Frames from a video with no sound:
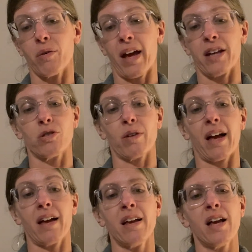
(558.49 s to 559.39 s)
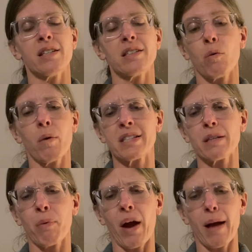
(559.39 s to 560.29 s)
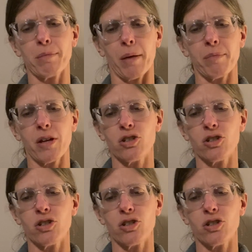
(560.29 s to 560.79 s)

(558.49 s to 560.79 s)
Andrea, so what's the problem?